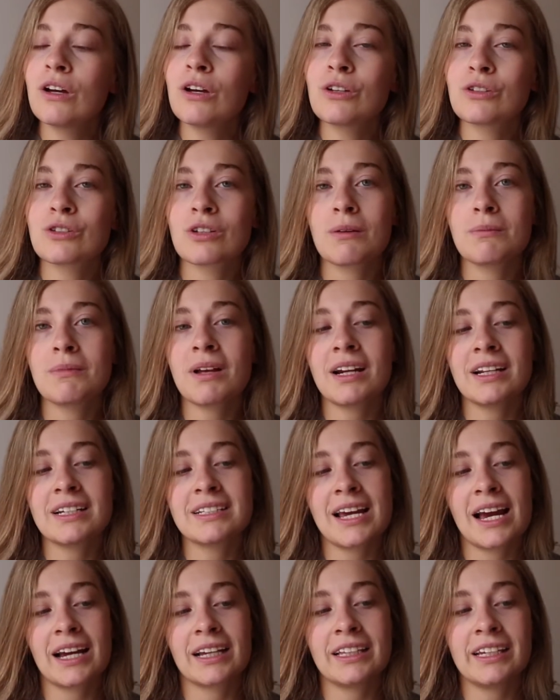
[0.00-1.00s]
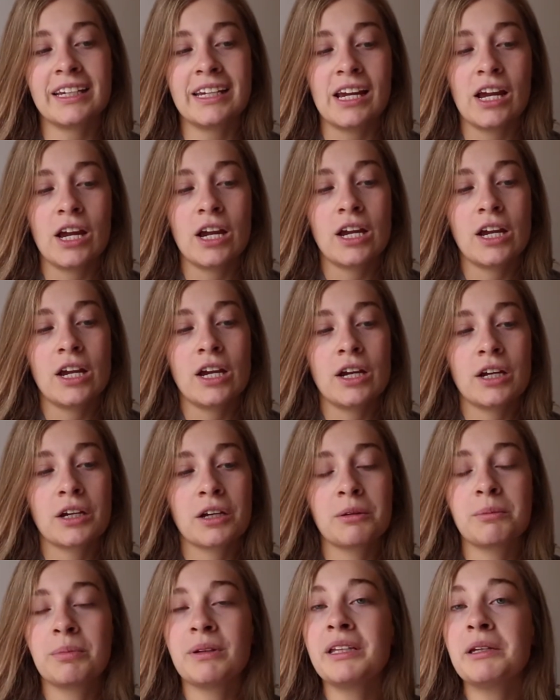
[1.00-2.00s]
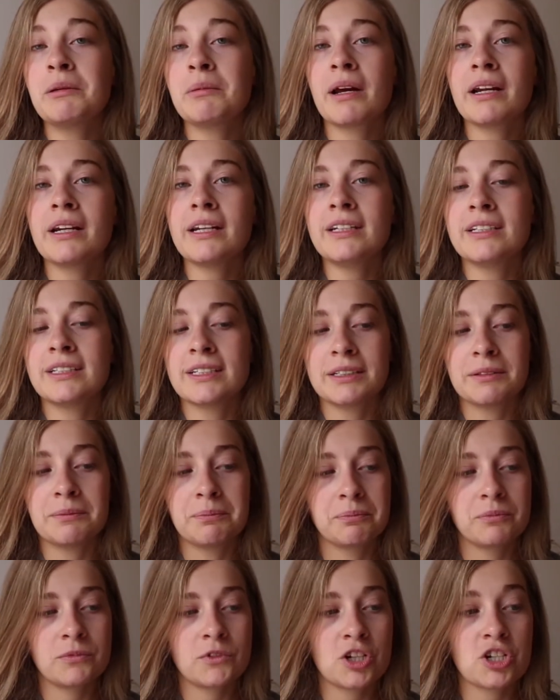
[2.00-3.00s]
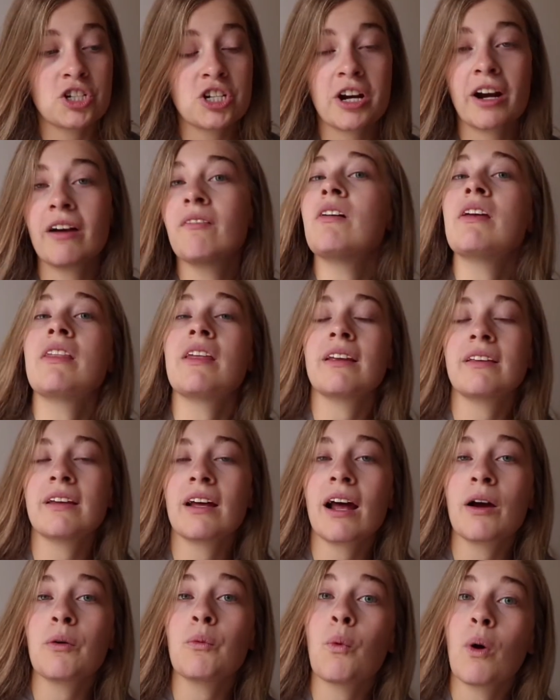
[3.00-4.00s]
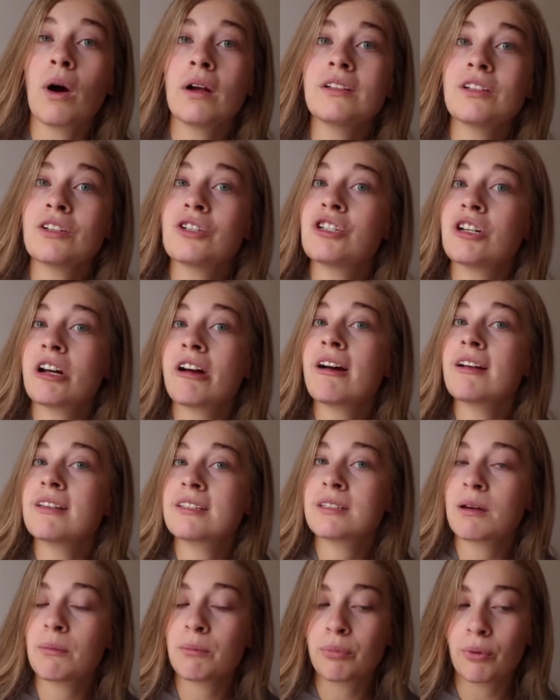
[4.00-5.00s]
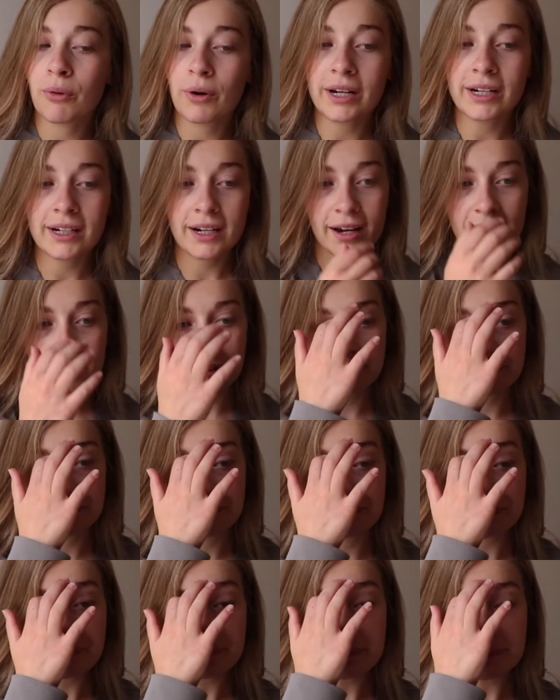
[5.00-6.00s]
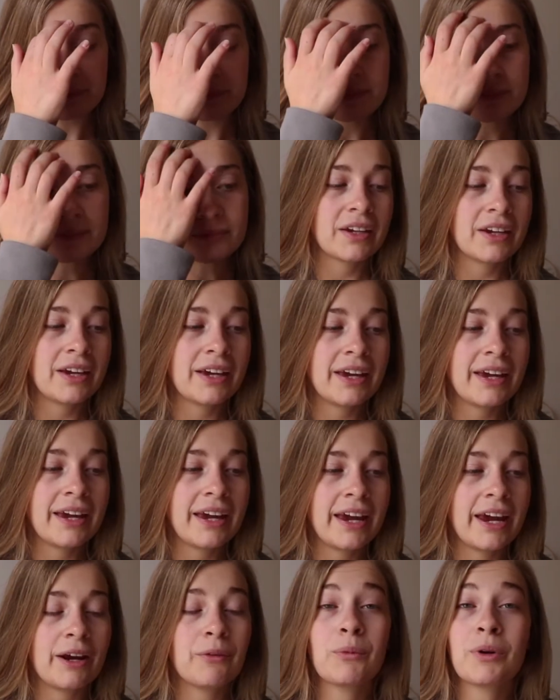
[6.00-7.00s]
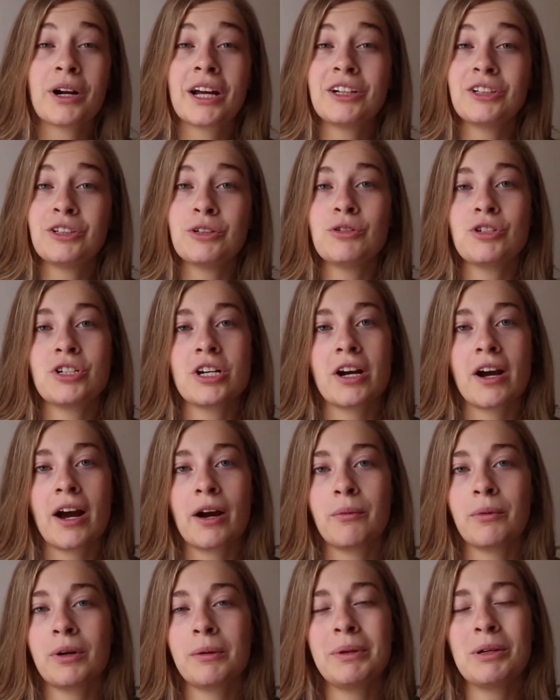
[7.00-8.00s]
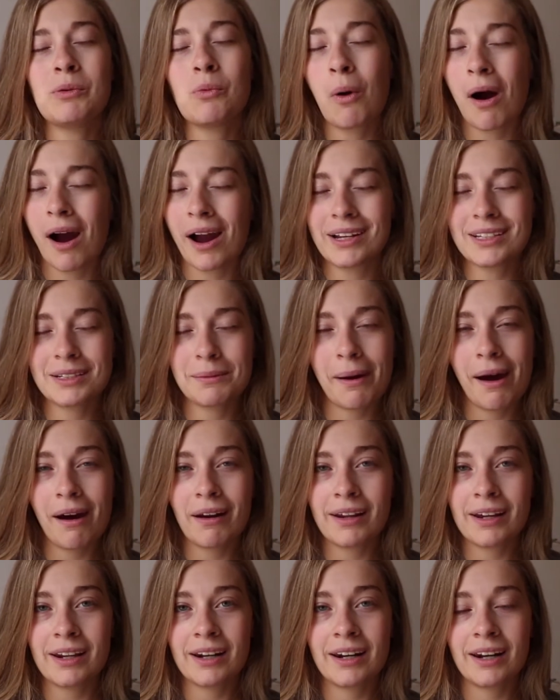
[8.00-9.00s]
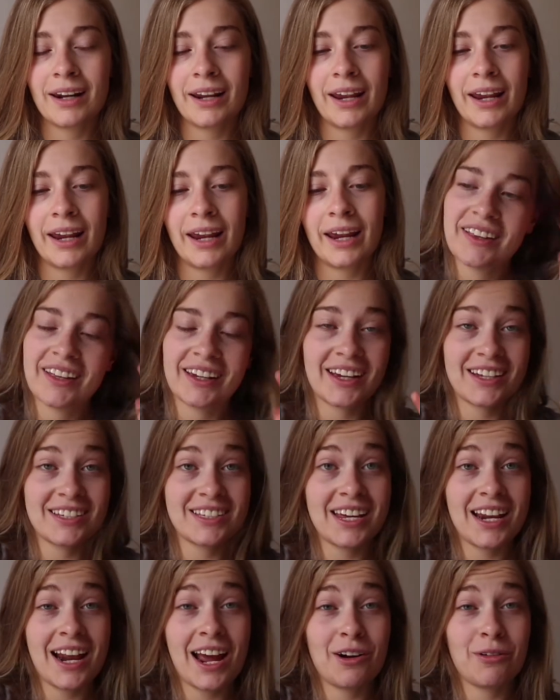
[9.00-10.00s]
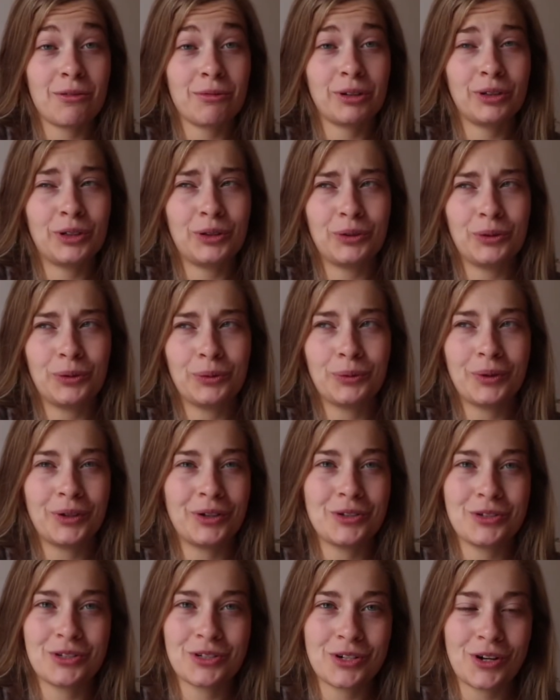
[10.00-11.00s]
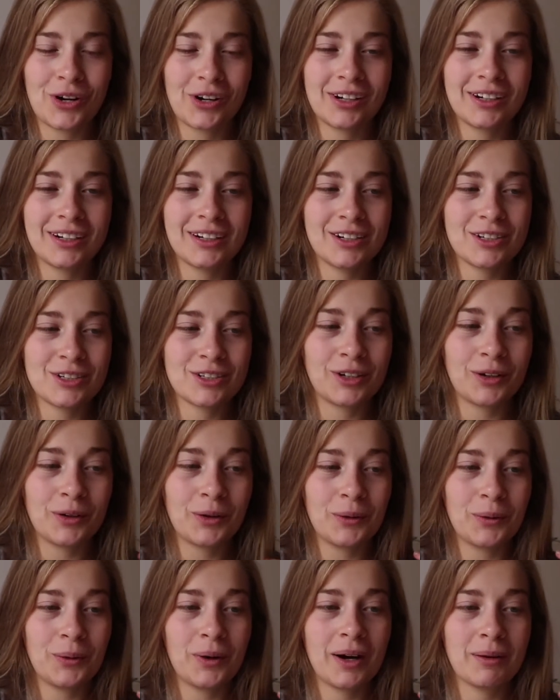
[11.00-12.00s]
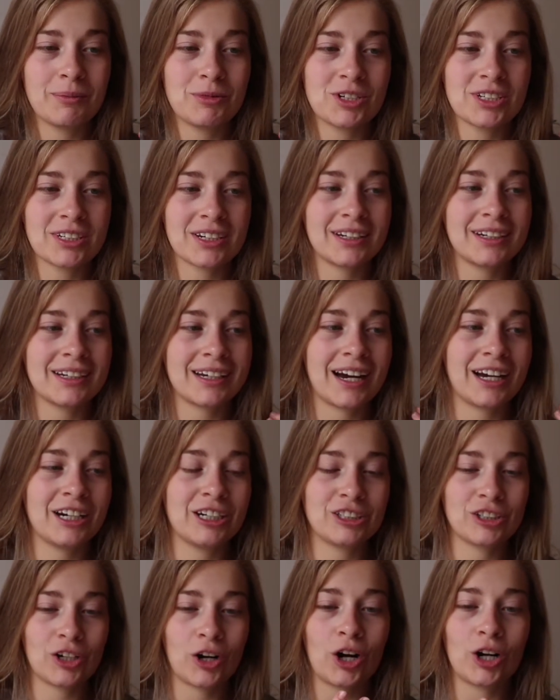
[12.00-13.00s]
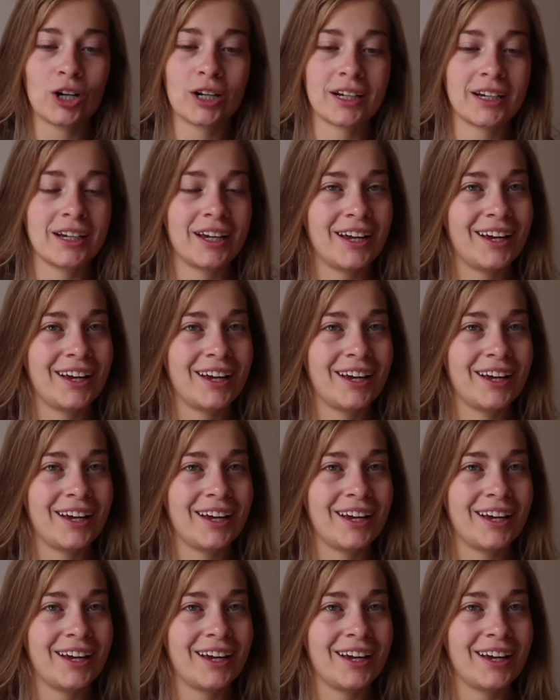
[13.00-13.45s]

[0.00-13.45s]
So I'm not exactly completely ready to share everything that I want to share at some point. And when I do share, I want to be wise about it. Like I said, I don't really know where to start, so I'm just gonna kind of talk